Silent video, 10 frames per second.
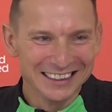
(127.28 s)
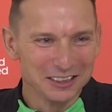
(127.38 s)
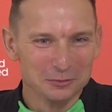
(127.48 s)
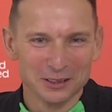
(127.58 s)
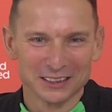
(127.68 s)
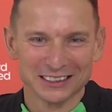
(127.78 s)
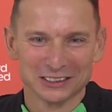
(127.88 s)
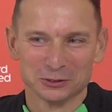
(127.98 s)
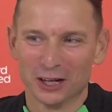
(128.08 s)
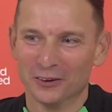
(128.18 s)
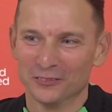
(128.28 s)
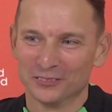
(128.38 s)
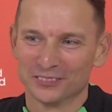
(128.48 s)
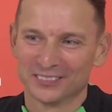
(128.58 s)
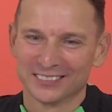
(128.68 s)
in the middle as well,
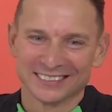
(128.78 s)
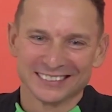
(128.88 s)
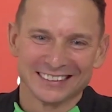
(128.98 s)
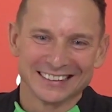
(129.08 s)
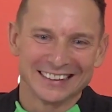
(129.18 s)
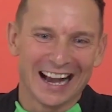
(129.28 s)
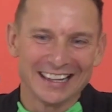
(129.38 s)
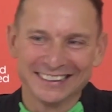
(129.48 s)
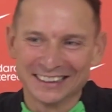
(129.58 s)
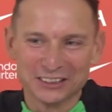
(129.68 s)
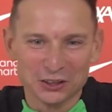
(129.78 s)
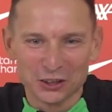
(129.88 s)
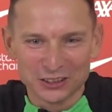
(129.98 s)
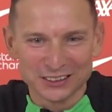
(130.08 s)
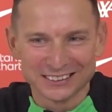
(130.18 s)
guiding the
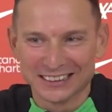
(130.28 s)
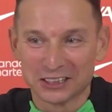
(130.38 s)
other,